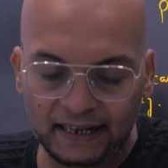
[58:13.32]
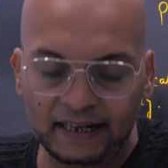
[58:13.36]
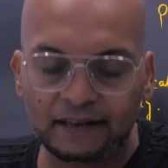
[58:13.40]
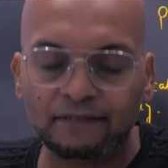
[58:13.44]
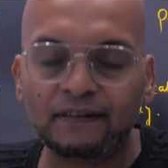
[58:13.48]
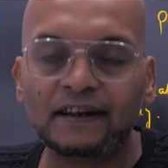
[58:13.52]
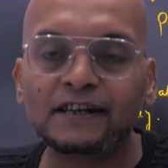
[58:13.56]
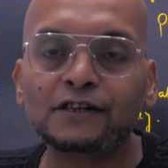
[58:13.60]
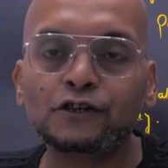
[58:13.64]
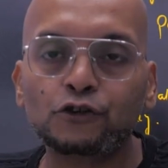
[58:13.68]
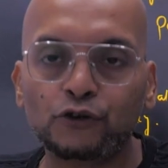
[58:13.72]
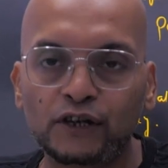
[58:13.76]

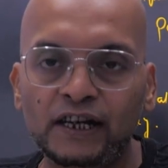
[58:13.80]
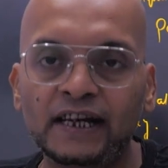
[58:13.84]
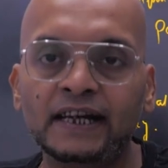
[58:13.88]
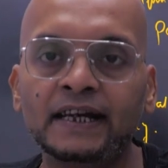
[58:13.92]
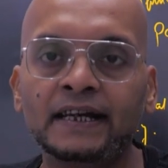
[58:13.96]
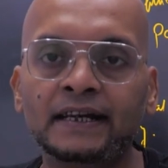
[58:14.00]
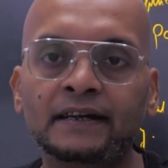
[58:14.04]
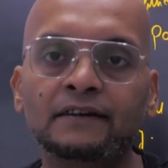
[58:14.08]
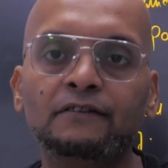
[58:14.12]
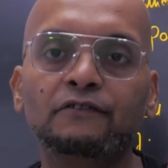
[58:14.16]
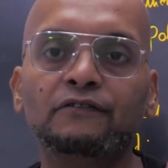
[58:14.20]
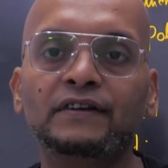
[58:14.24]
even
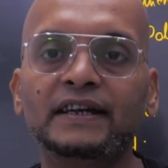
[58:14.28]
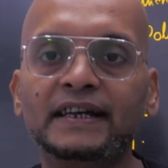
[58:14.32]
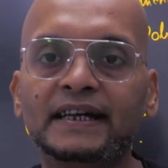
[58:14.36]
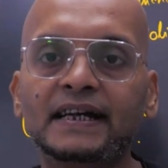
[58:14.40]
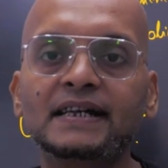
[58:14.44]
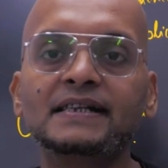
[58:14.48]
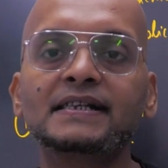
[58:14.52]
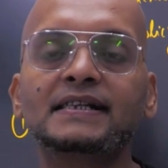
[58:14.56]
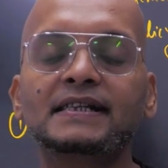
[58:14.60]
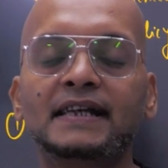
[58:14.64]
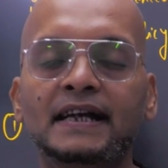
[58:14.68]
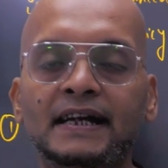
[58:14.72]
today we
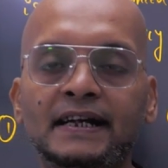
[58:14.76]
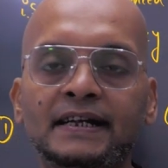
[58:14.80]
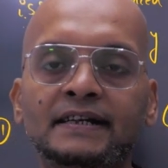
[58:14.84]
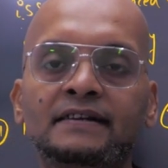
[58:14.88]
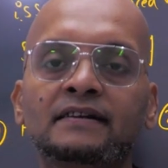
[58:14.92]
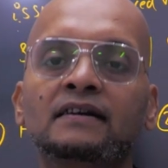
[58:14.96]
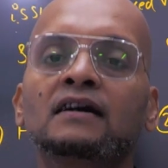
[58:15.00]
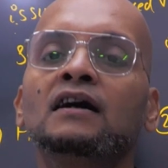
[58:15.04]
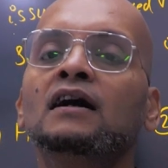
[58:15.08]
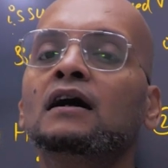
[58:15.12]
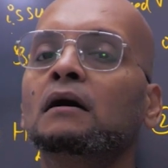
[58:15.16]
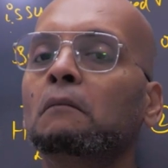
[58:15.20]
can say
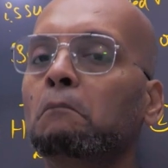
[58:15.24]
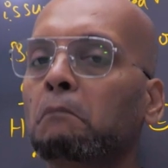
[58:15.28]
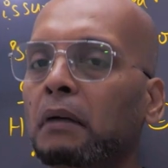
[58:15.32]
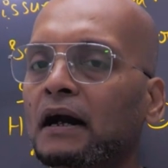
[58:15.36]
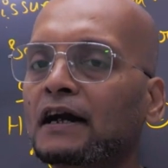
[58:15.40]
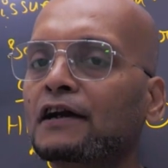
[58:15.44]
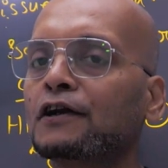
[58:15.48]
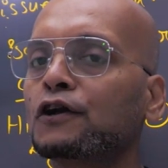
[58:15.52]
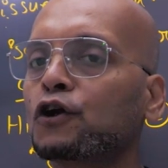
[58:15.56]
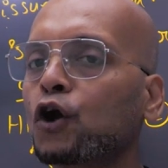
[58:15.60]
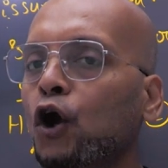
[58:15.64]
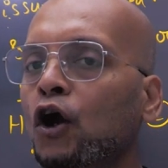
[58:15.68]
it
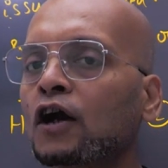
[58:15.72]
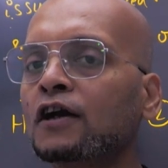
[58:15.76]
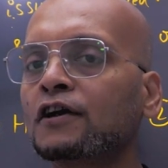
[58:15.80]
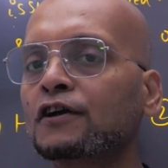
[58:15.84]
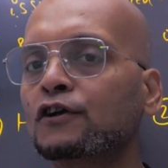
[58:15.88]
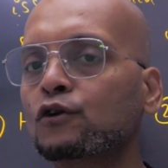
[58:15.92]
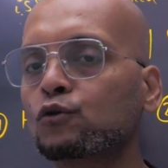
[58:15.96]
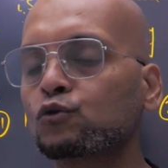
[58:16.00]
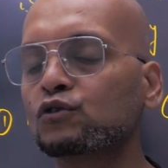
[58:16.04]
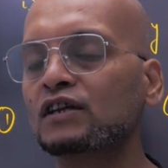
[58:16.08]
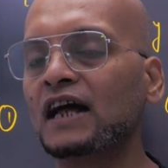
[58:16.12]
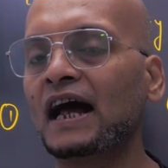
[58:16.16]
but
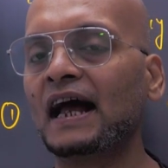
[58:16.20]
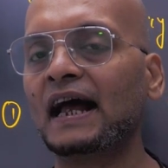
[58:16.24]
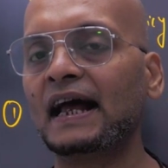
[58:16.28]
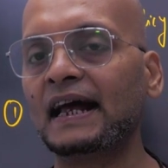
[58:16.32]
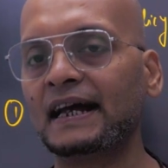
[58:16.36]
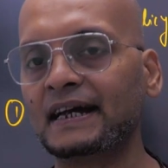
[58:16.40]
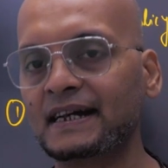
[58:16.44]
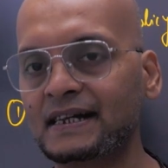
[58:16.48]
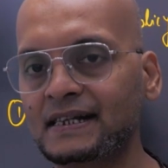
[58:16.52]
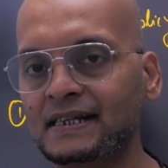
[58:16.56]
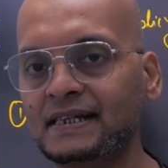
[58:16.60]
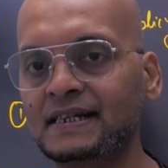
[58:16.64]
not to the
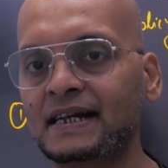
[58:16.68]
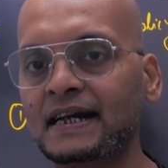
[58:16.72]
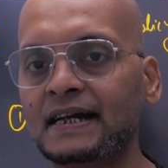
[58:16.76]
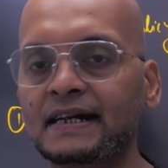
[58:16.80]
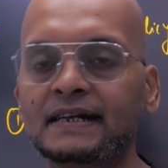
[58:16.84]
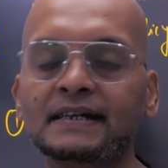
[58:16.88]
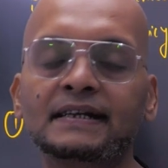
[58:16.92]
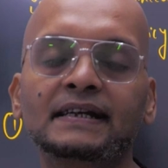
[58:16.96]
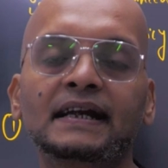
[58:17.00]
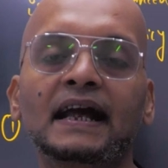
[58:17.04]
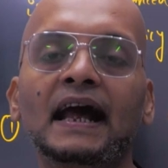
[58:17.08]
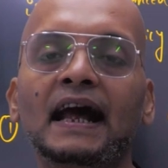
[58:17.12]

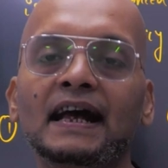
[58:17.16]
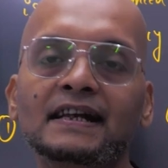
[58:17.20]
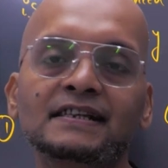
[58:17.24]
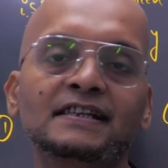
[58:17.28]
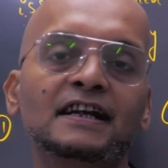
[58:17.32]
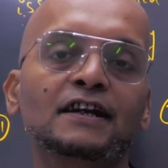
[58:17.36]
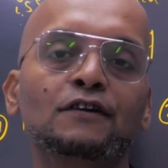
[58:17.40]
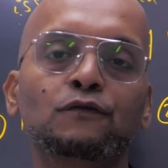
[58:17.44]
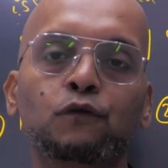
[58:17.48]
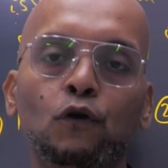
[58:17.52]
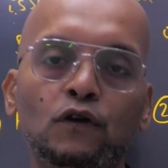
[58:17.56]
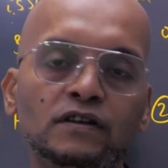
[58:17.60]
extent as
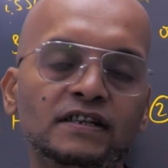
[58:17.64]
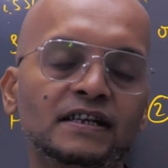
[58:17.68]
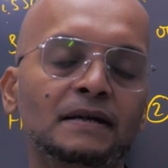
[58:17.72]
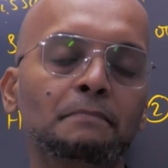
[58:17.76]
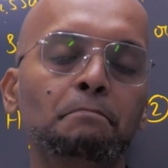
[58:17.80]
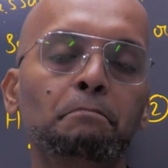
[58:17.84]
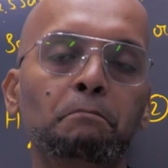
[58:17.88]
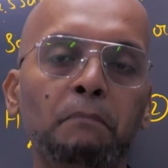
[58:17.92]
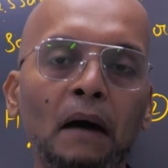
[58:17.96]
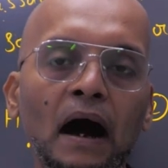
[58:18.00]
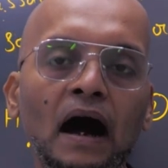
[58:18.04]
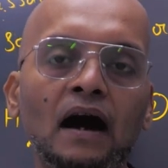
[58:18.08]
it was in
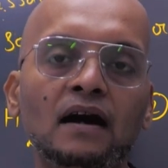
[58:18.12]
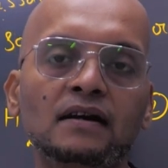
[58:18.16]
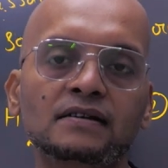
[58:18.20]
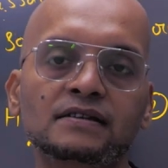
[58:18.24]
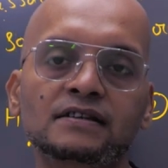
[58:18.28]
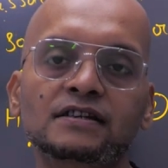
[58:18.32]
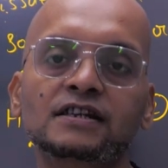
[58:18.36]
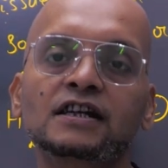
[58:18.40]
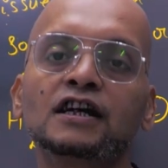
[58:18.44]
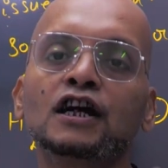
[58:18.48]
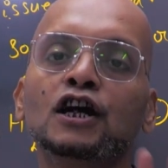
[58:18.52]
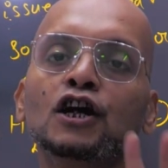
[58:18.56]

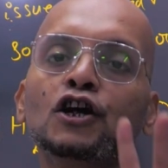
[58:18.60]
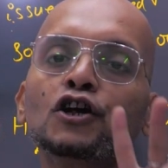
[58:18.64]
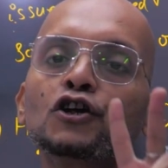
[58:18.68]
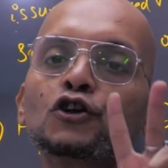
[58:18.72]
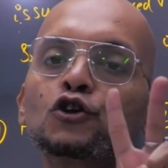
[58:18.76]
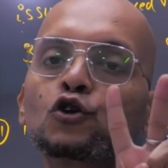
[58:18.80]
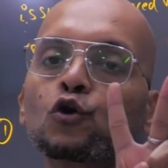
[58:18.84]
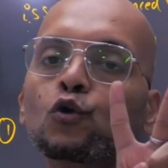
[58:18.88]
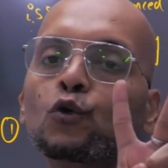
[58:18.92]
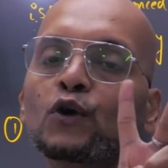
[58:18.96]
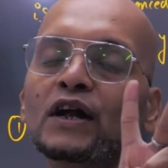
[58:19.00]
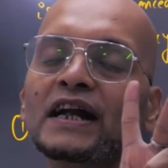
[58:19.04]
past
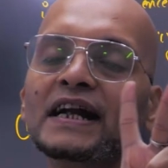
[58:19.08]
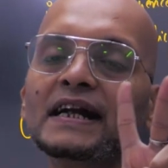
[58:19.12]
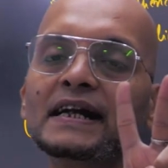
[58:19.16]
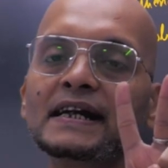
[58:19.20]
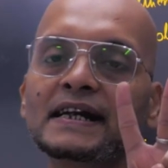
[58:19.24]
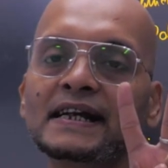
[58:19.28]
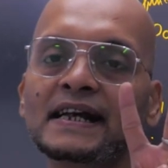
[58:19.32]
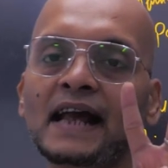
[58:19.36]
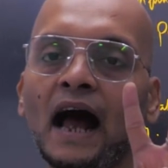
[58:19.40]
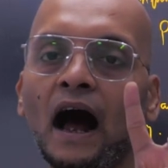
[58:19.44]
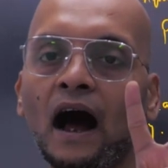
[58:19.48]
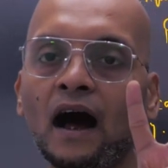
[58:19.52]
two
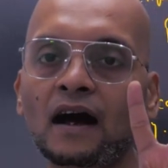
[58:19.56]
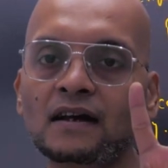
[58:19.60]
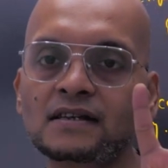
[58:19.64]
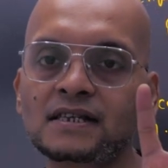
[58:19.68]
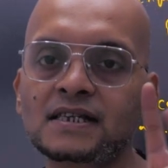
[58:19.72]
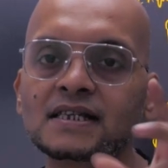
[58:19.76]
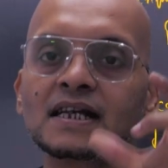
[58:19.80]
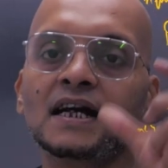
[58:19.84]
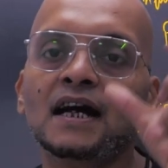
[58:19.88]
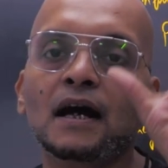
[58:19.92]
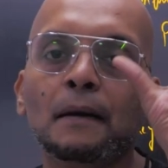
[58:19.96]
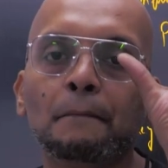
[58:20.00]
indias
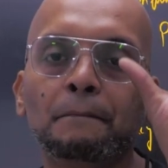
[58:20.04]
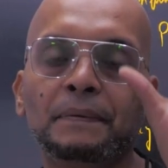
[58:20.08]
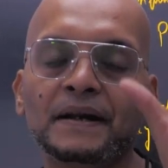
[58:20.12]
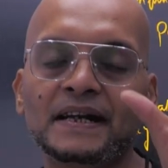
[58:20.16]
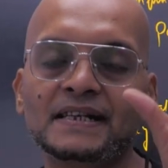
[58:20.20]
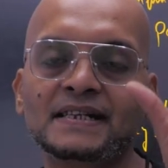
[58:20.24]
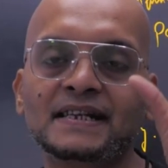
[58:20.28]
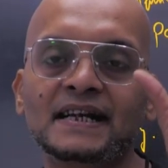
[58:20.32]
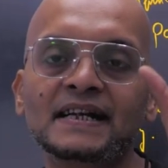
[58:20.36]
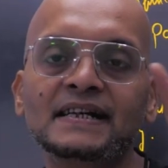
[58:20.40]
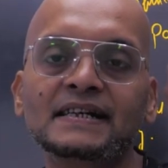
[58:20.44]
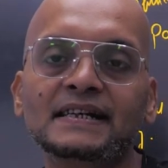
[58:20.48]

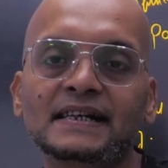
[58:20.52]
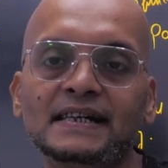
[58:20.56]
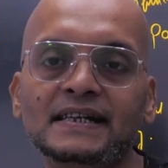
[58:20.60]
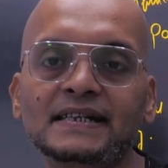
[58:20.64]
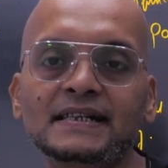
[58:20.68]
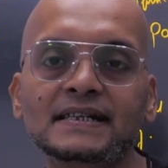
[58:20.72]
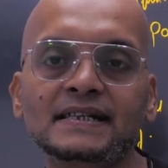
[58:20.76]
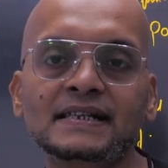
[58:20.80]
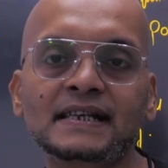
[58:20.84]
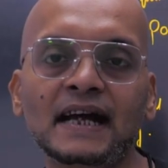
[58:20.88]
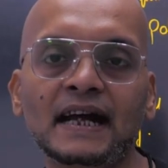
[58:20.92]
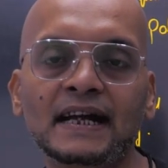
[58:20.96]
present
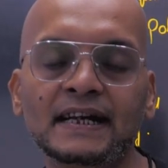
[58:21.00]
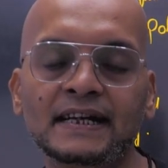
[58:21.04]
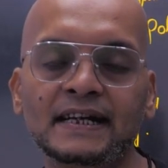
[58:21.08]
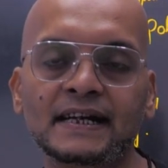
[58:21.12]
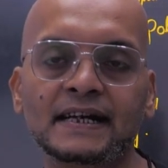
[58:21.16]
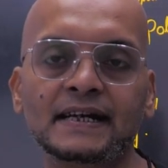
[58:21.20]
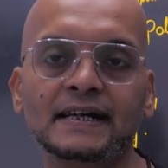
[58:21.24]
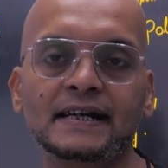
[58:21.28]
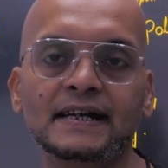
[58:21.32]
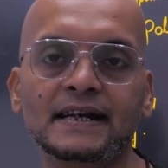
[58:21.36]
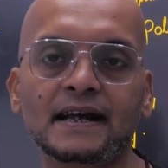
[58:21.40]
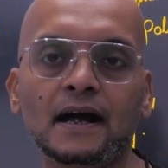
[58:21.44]
inside
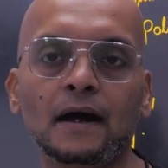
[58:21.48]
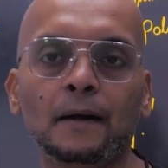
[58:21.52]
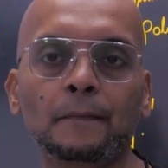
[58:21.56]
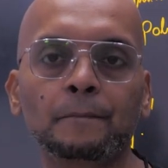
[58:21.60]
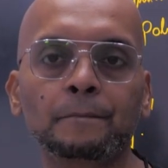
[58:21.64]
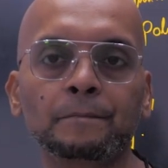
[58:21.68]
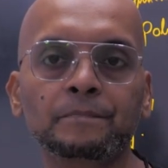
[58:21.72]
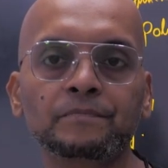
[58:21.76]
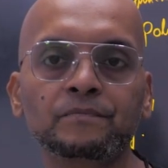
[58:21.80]
india